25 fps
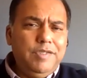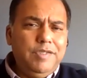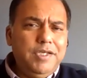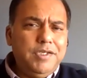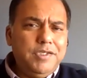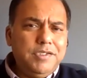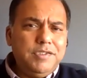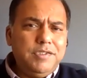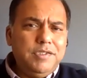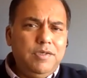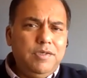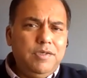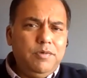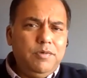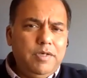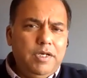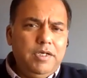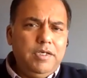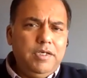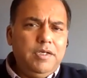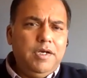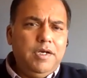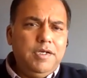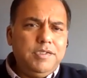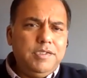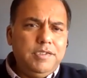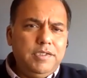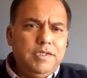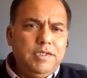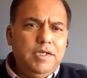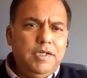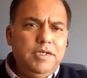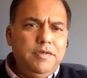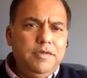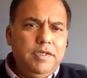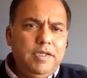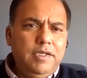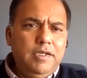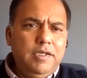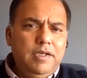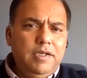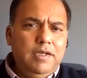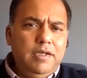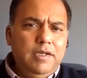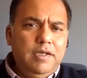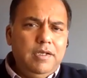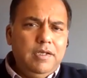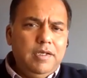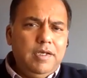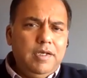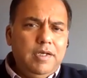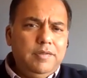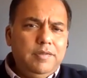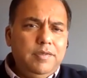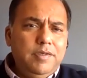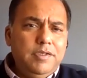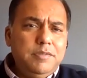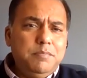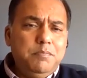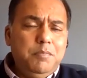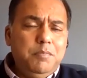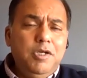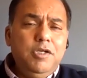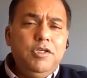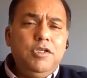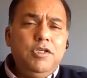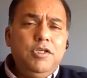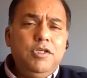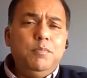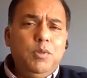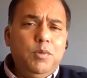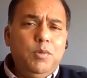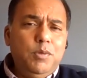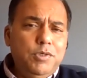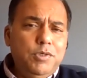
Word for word: that is the credit cards in the country, hmm. and there is multiple